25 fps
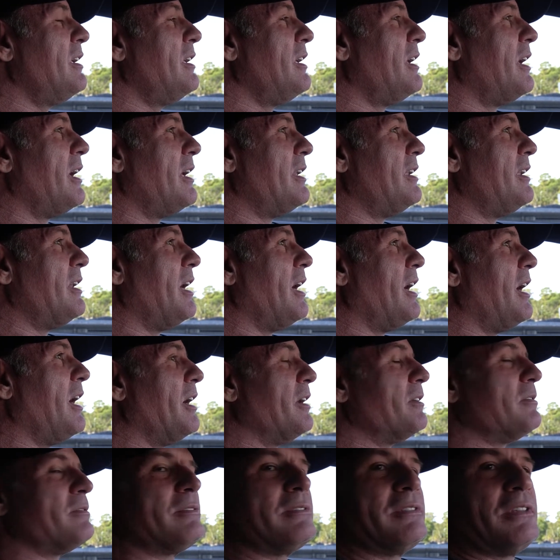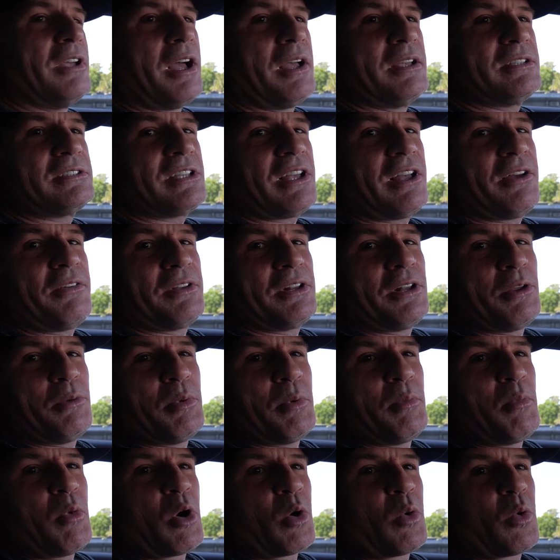And yeah, I still have a little
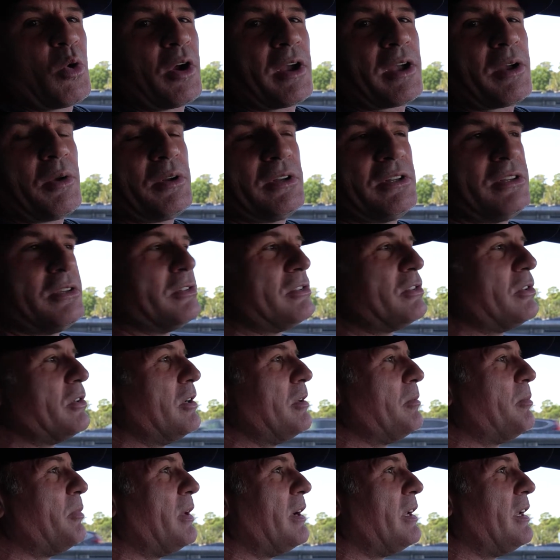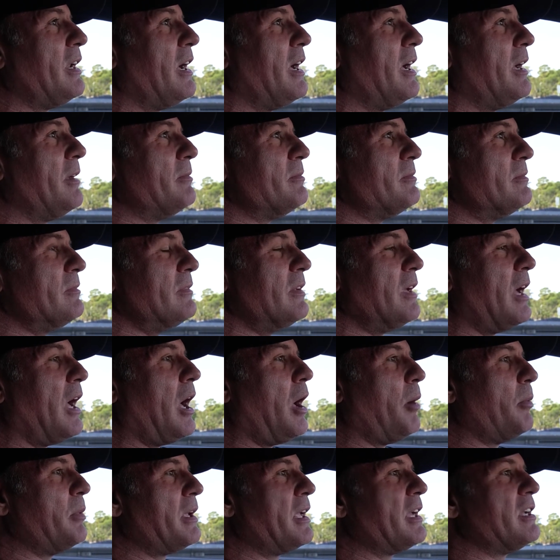bit more work I want to do to it, but
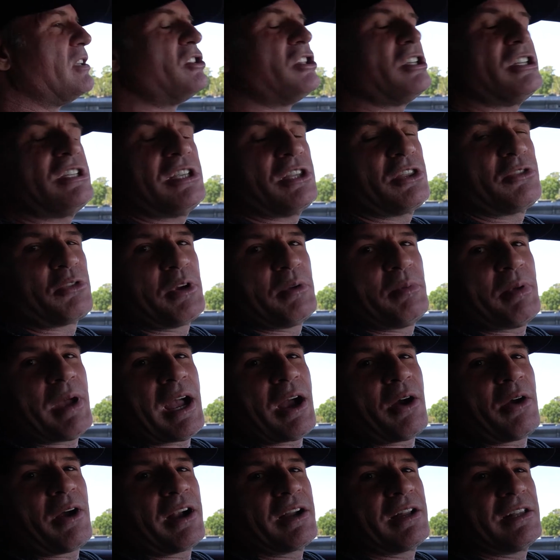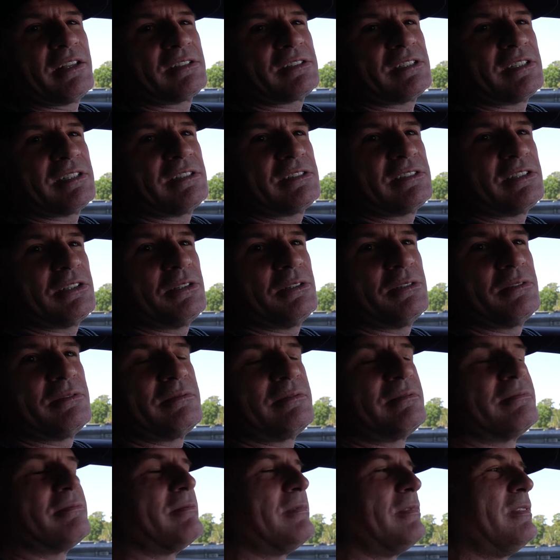I'll be getting GT3 power out of this thing soon.
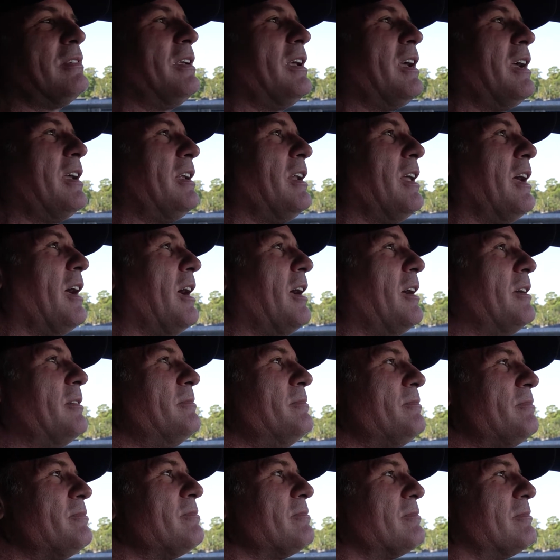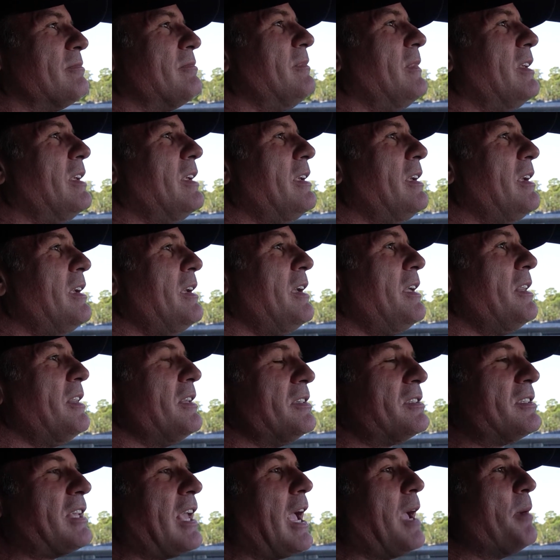And
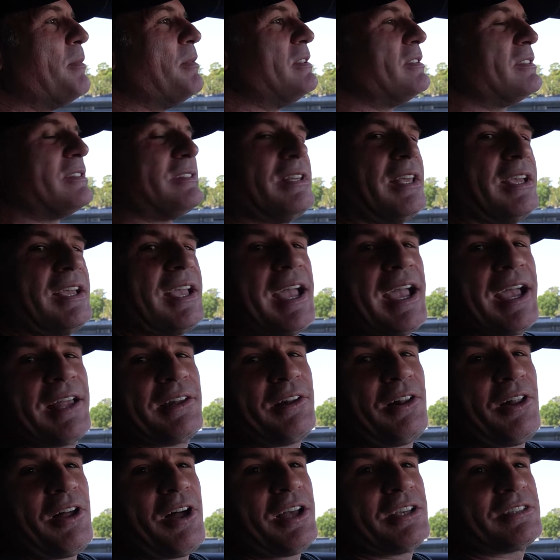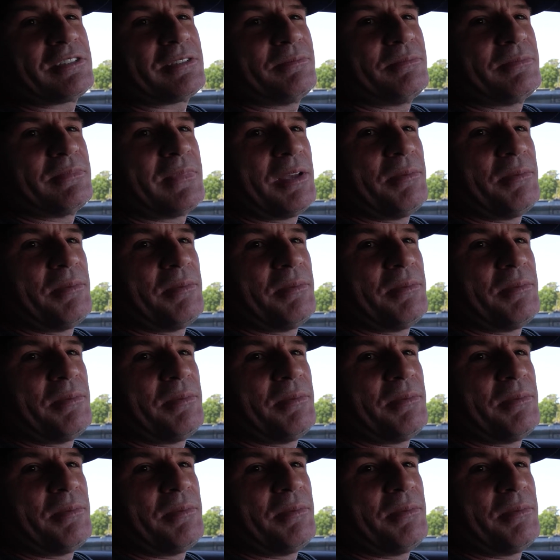these Caymans, they handle awesome.